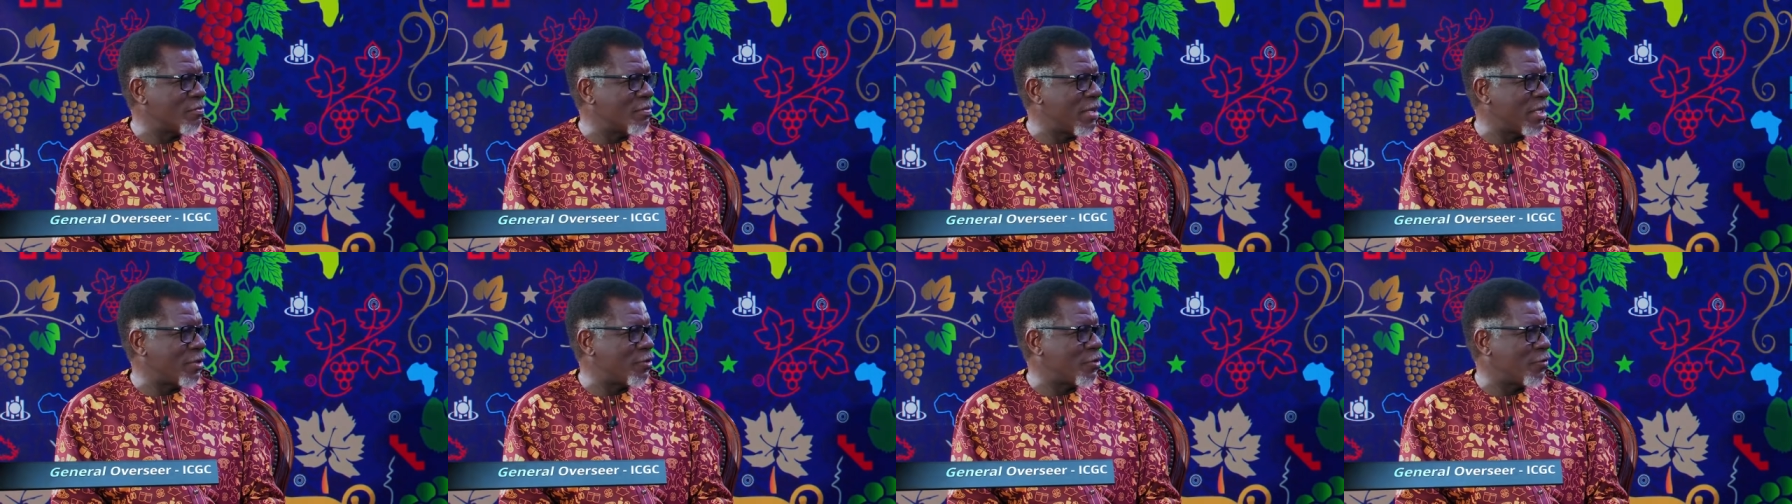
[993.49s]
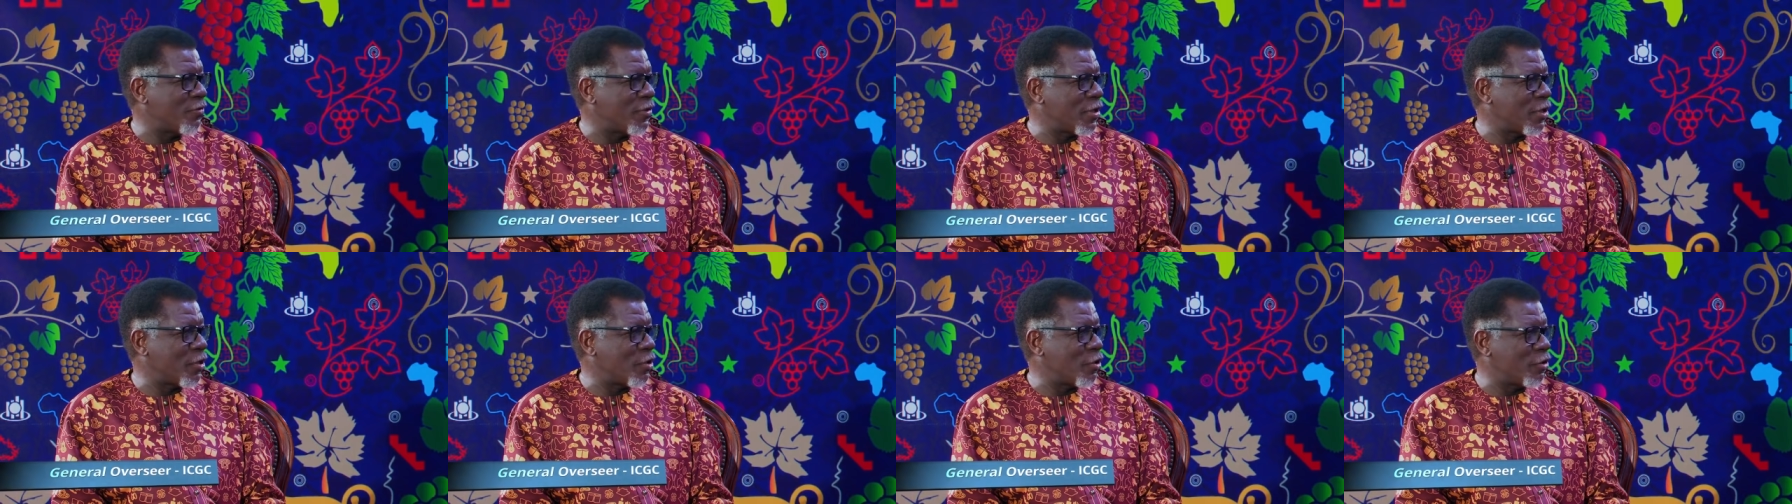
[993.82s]
much
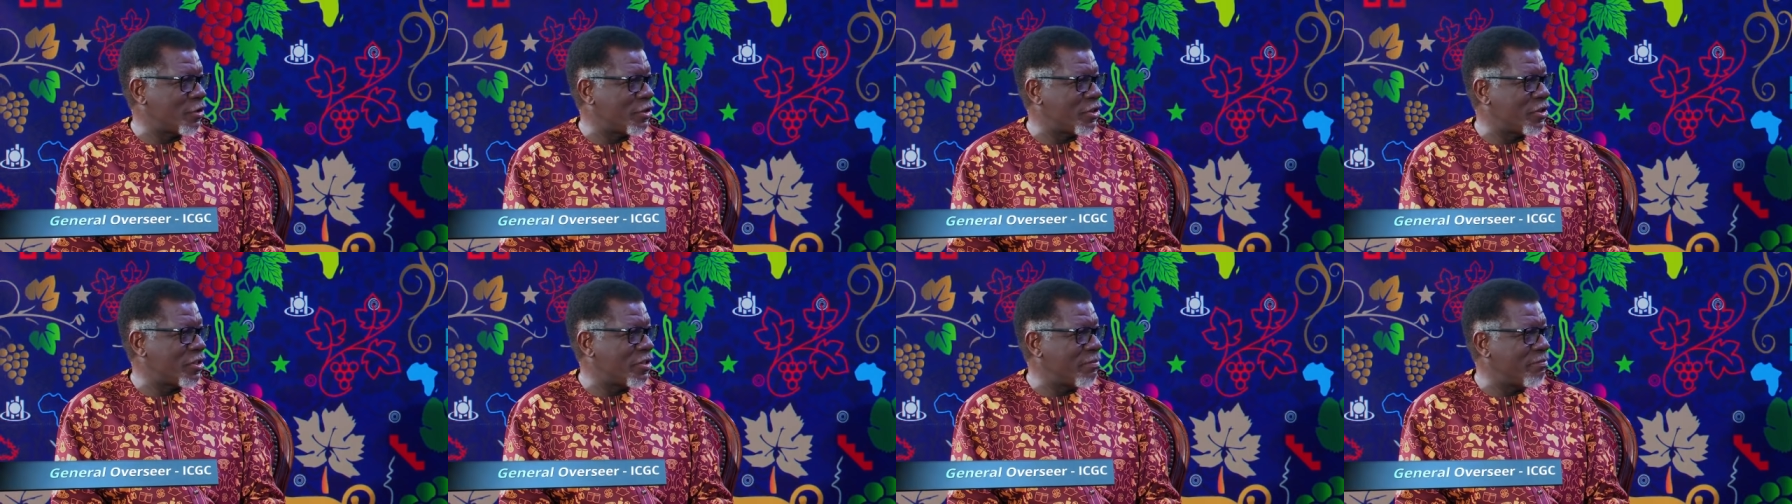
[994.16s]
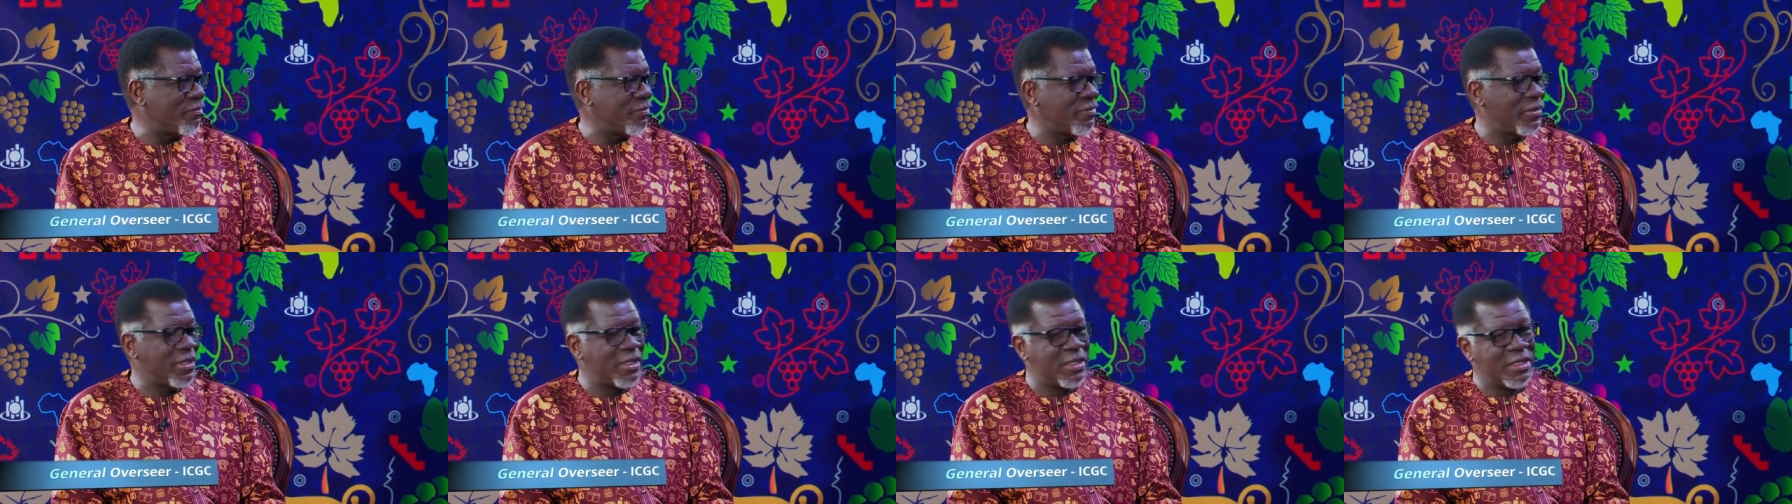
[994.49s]
of a courtship.
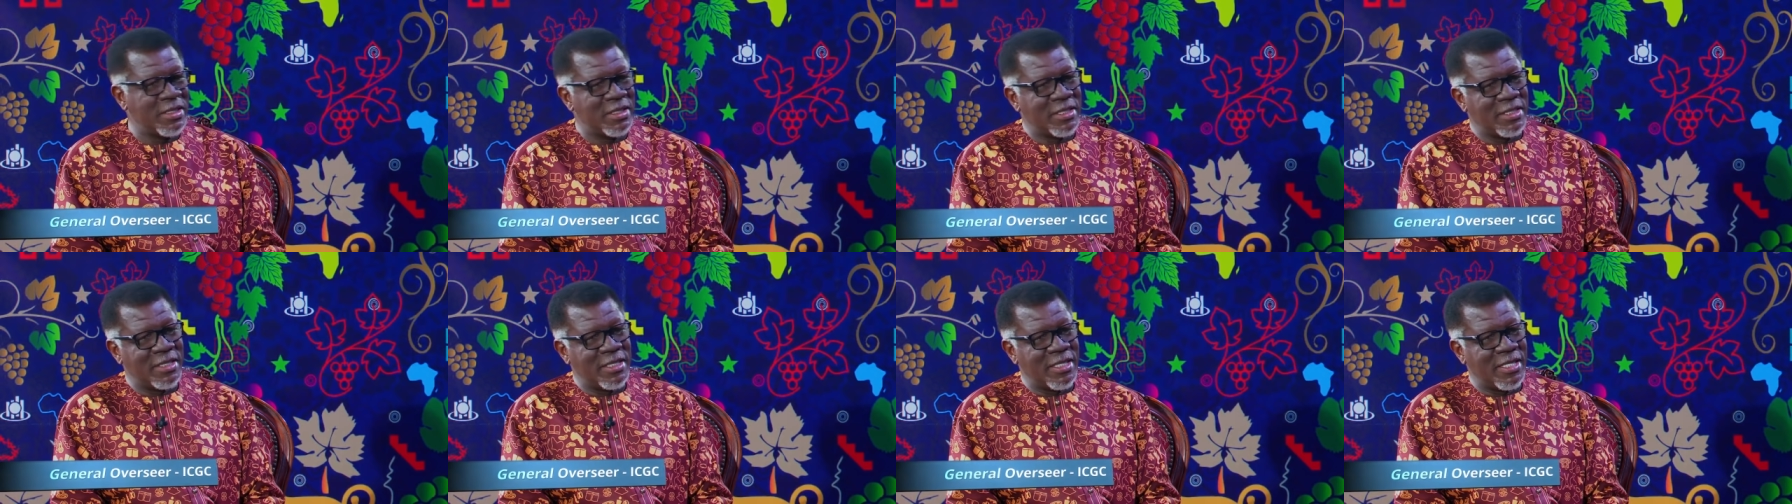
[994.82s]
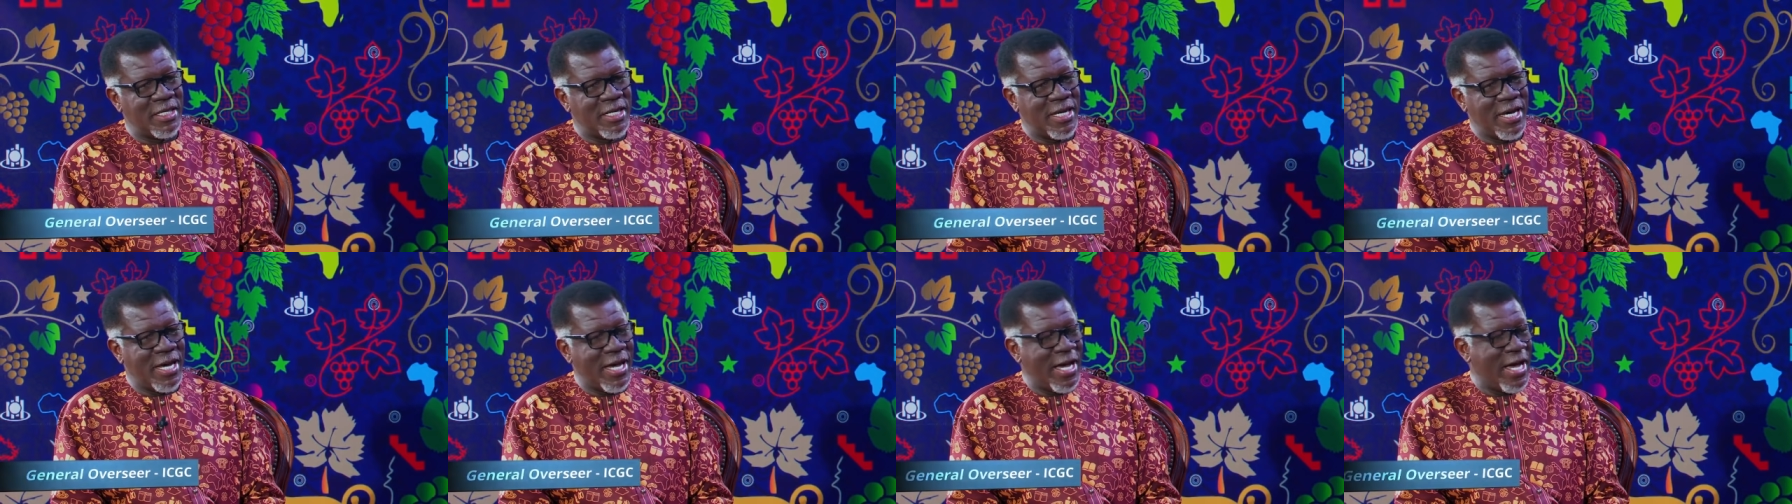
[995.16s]

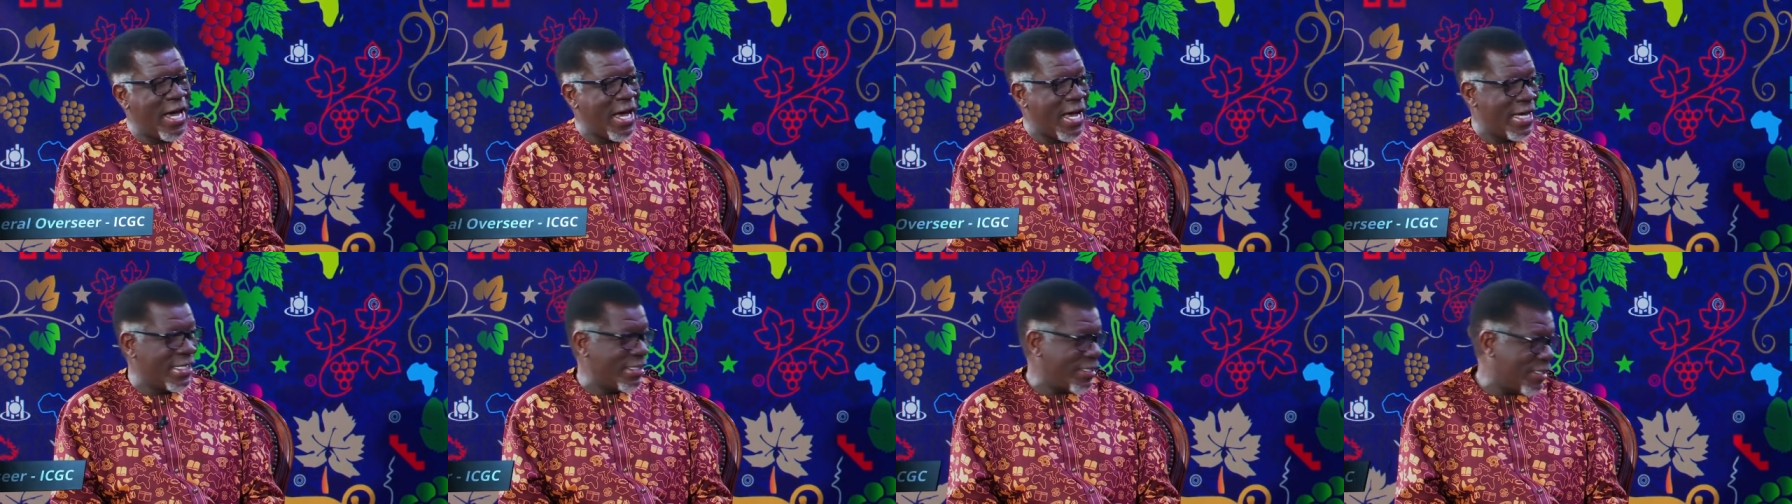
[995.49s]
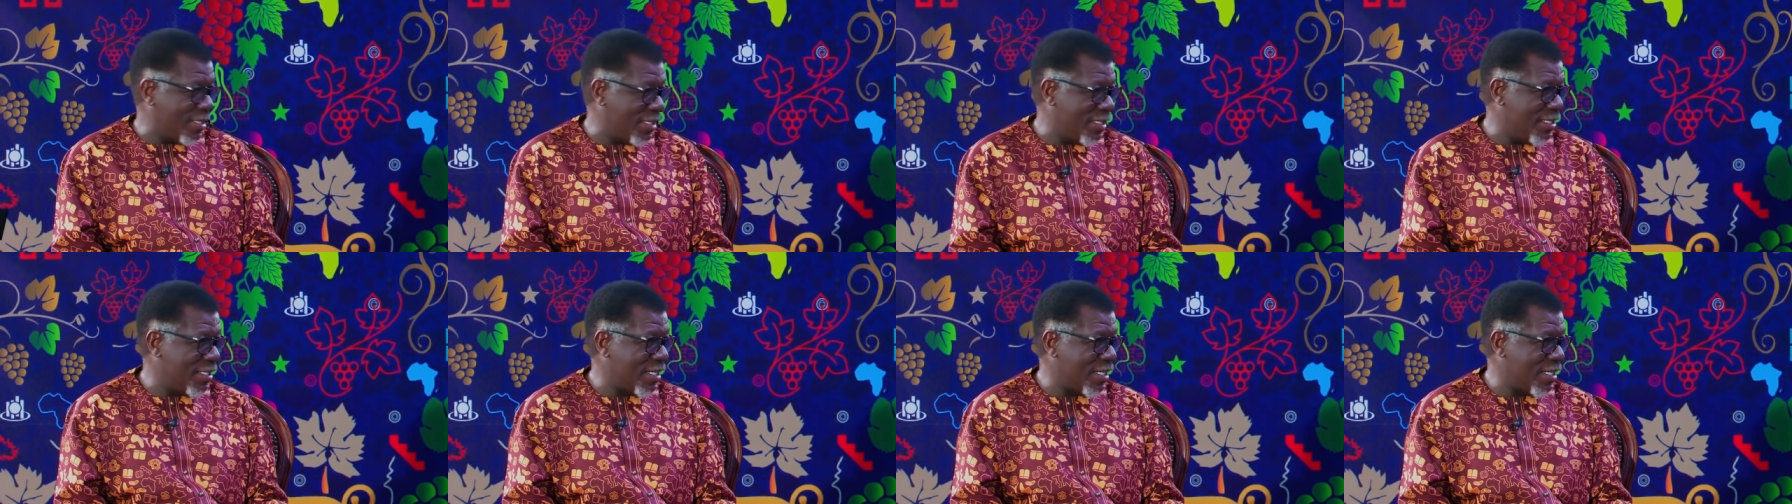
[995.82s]
I